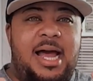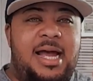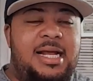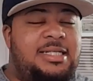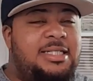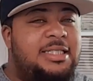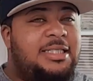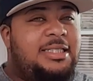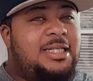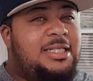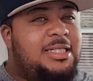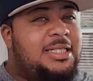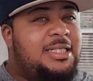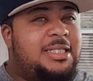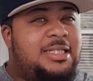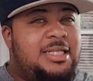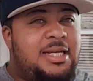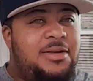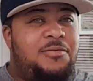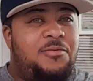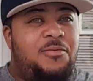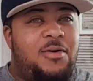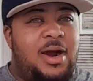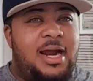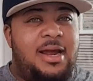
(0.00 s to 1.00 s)
just doesn't
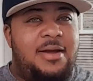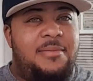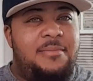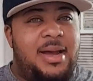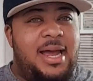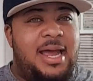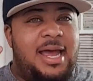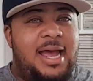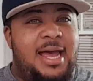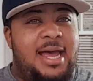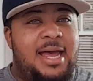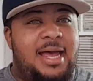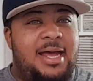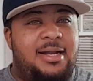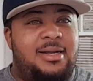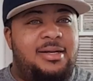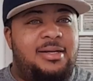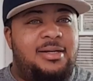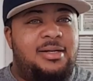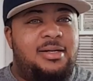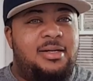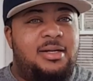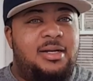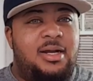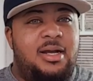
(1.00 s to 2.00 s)
sit right in my head.
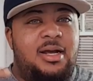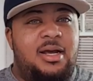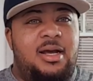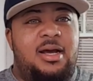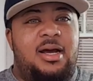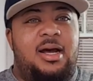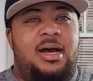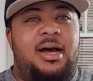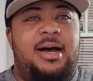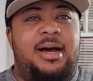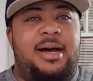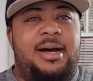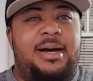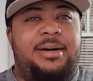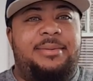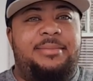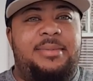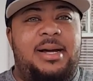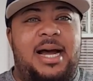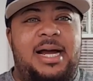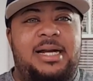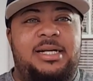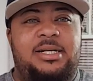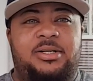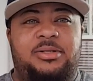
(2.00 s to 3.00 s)

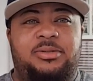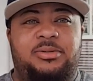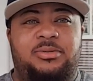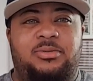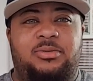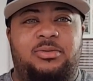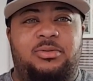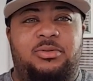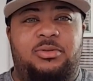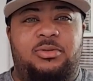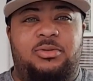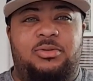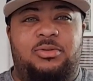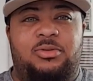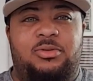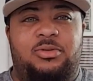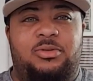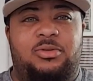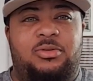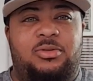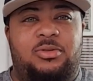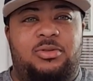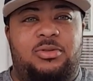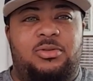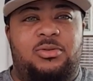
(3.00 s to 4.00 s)
I don't
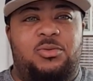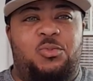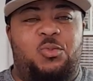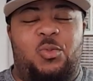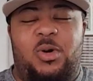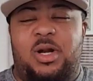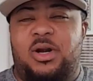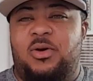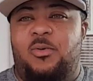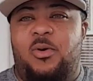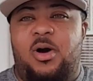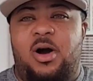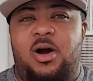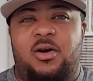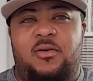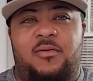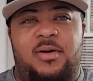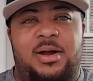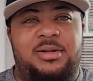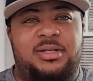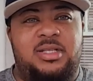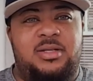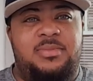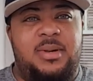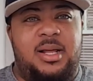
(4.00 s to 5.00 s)
want to walk
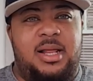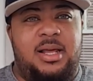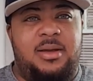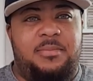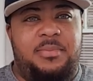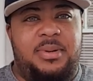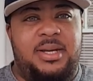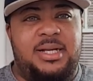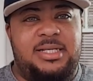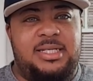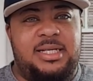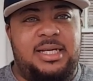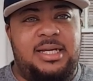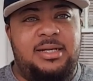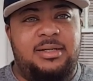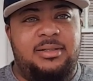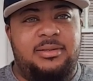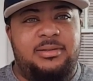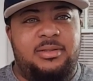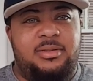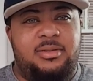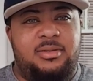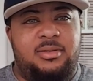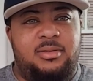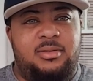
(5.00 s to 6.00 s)
around smelling pissy
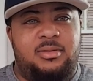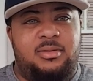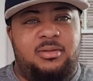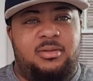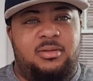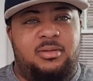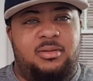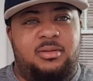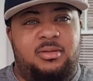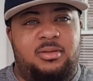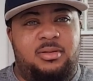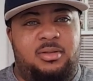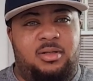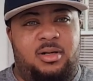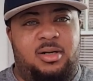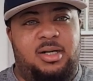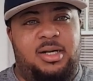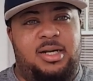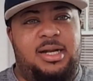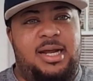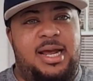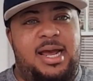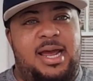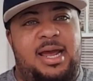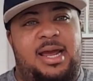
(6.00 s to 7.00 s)
during
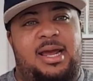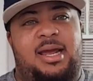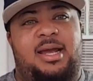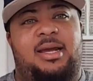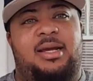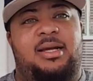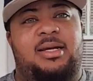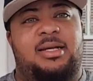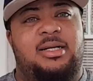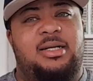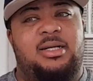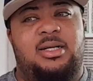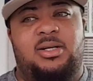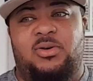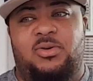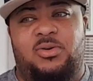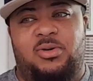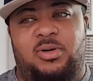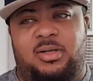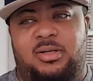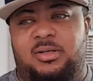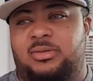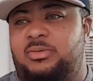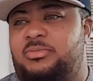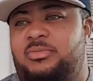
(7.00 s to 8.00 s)
the day
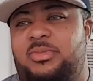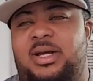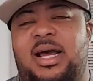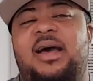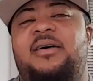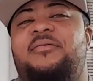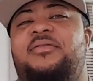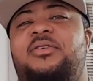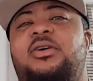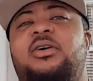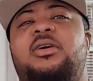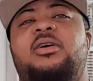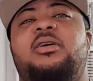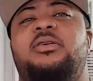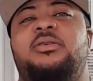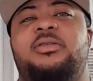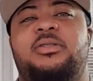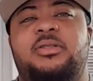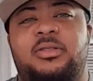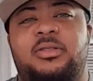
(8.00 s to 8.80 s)
or ever.